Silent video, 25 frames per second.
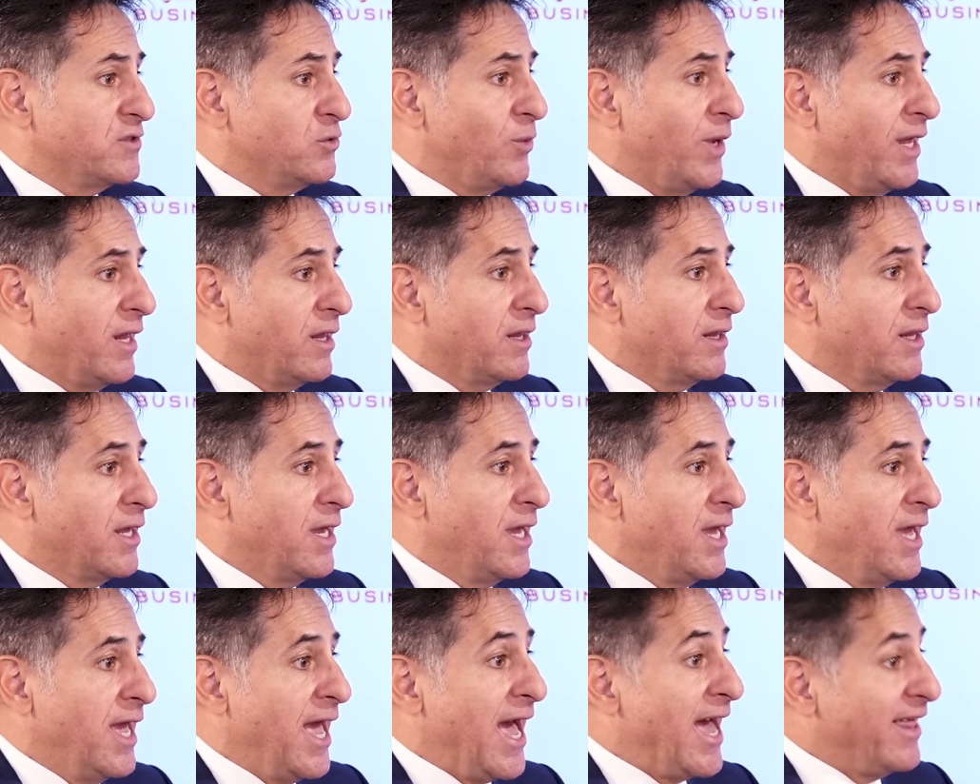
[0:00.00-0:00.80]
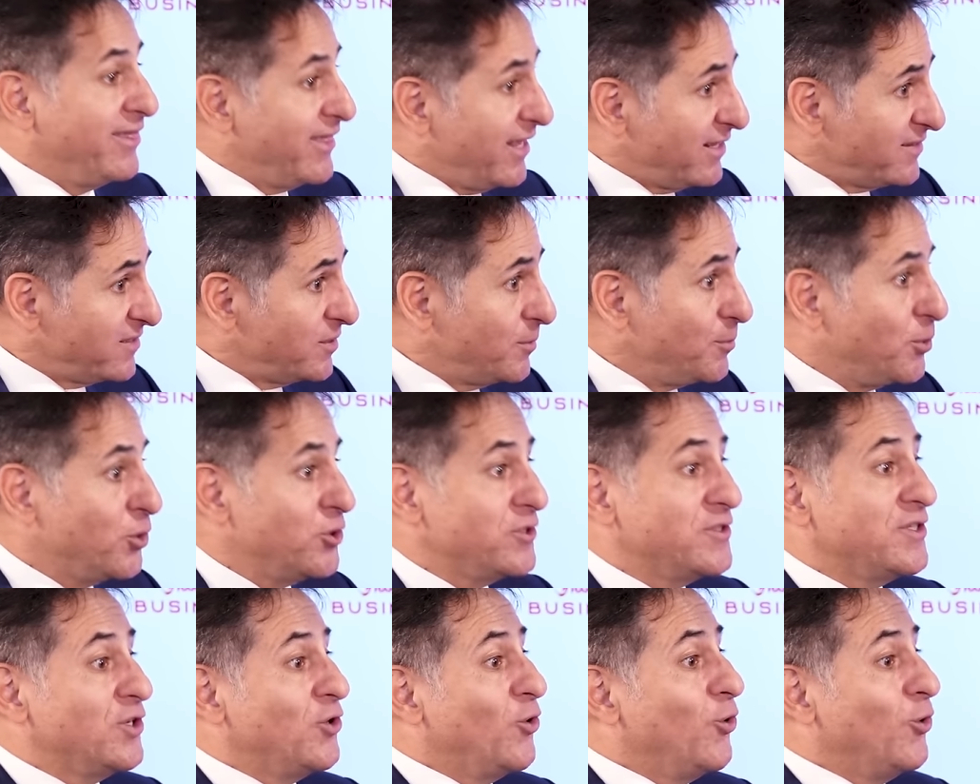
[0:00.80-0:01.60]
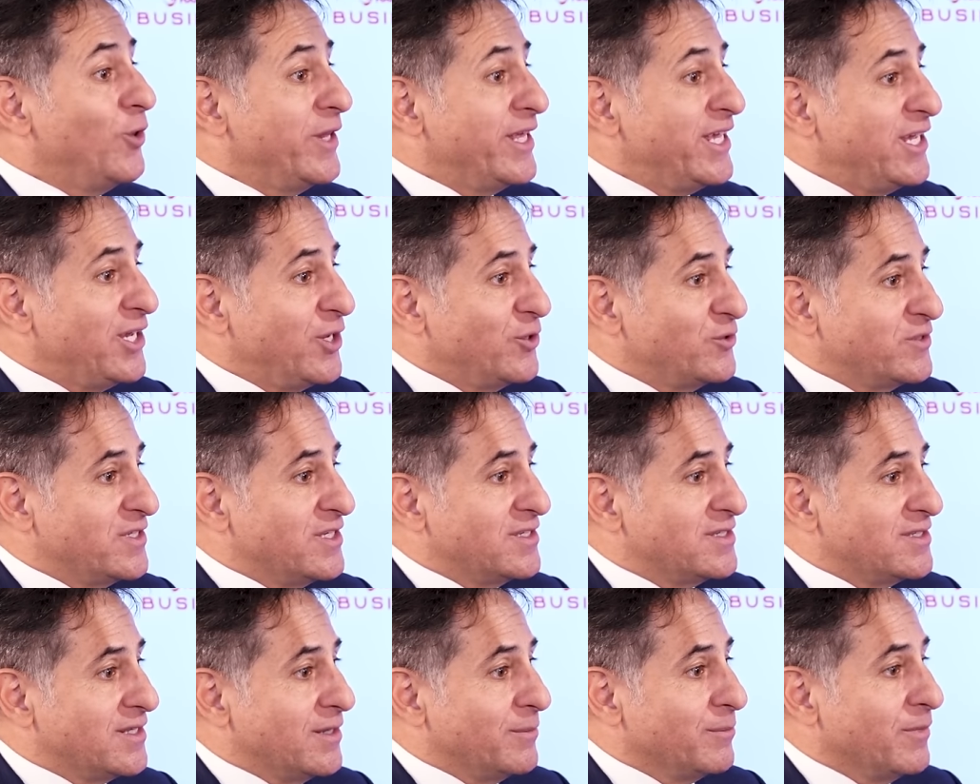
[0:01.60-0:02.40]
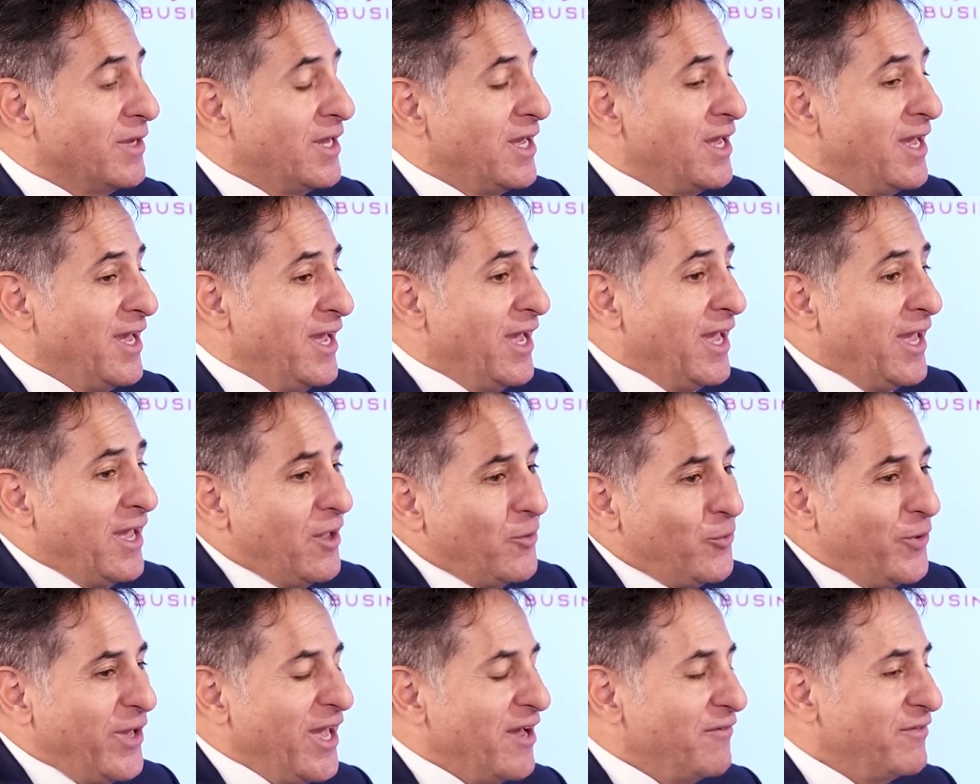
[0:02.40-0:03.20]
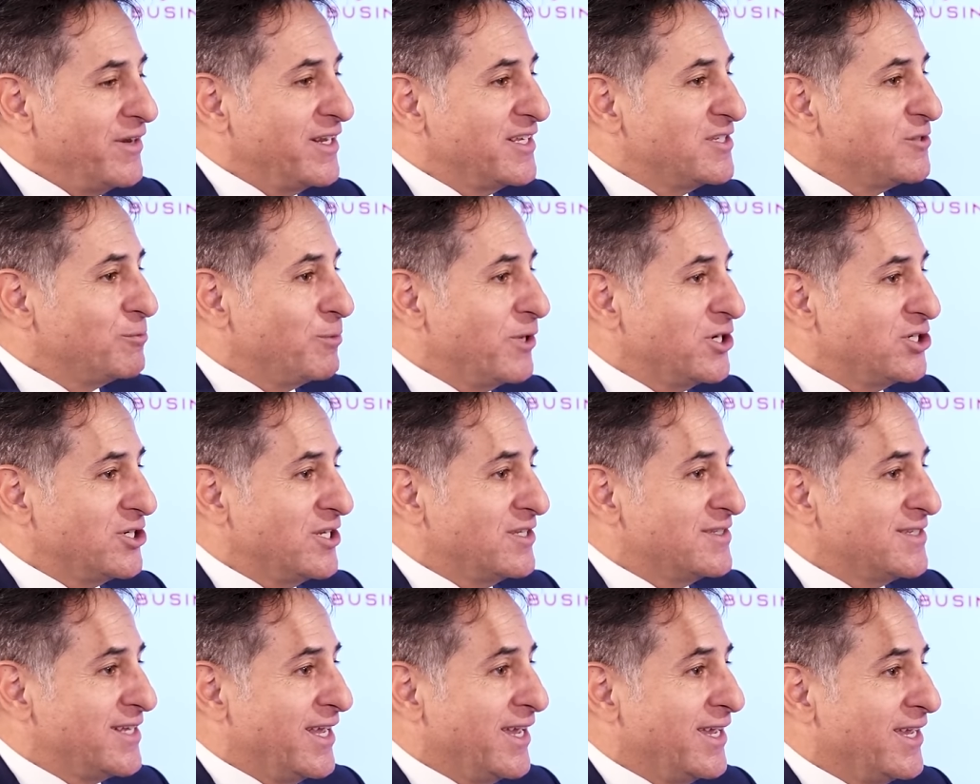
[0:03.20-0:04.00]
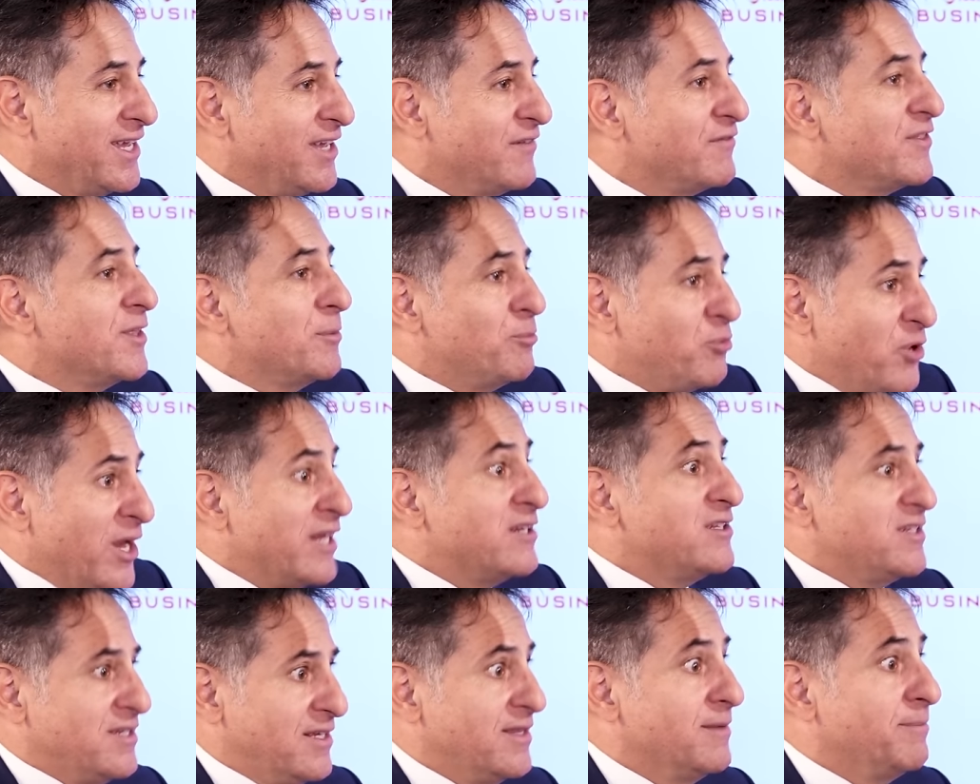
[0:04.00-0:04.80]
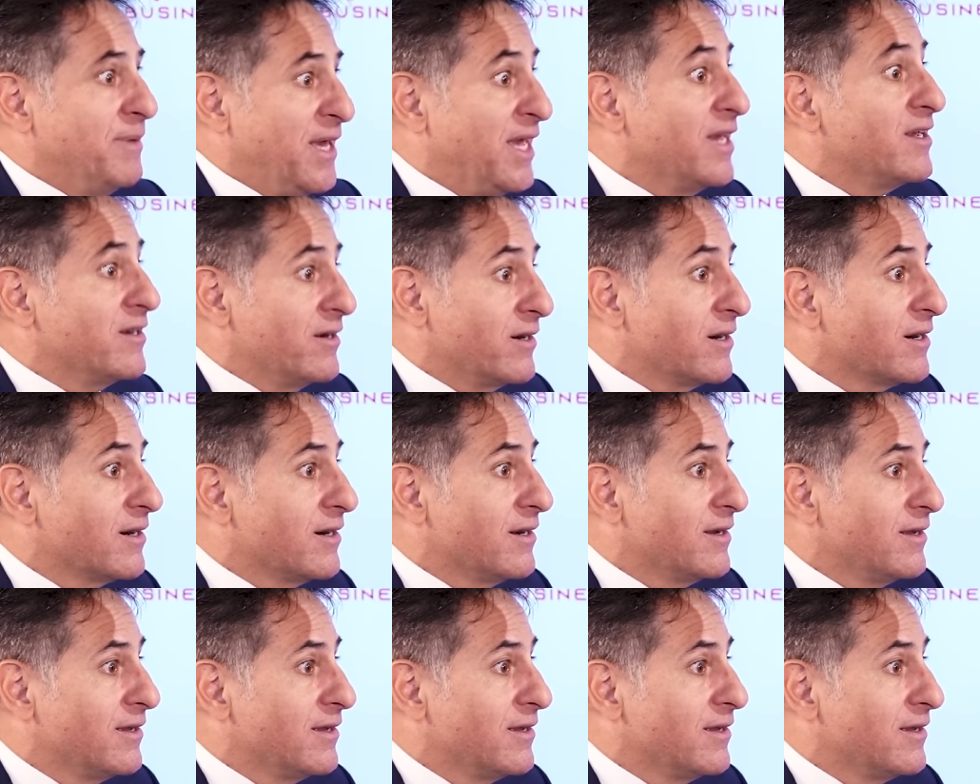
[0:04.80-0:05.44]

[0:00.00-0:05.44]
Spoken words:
as well. And that supports the whole ecosystem. We have an expression saying, give the bread to the baker.